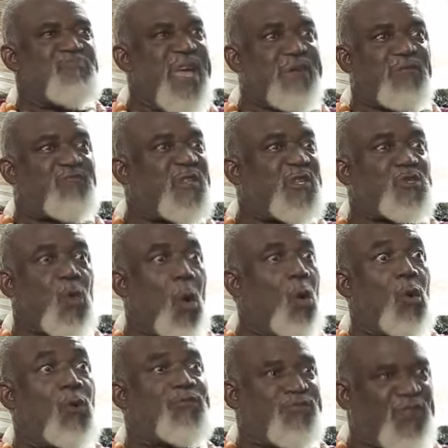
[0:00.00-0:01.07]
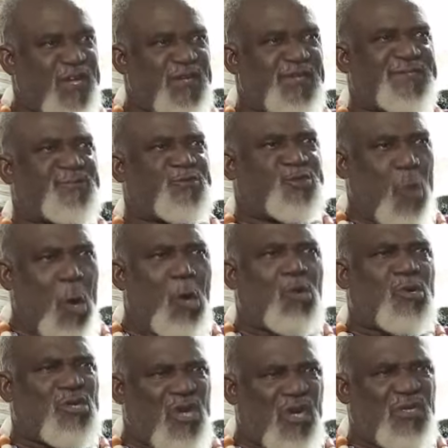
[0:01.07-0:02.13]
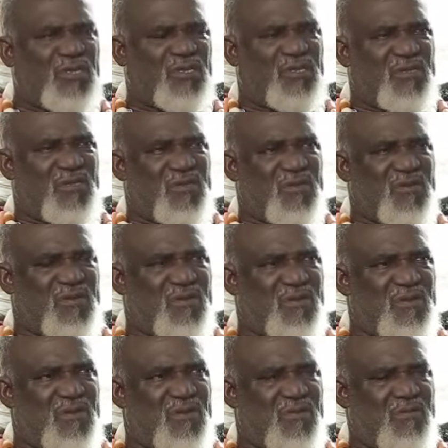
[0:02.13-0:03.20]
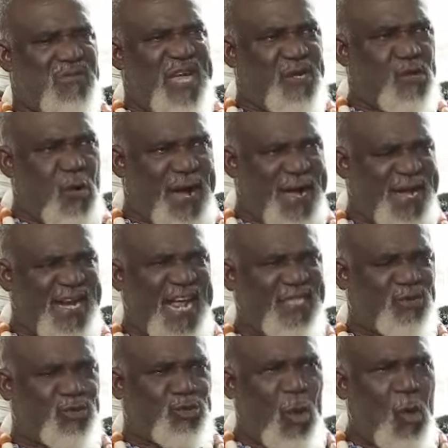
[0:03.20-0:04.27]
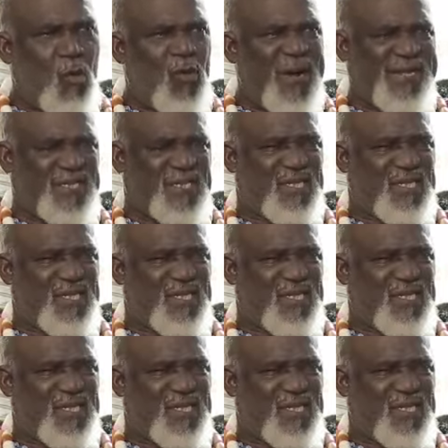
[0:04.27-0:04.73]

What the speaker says: make this whole thing a joke, then go ahead and do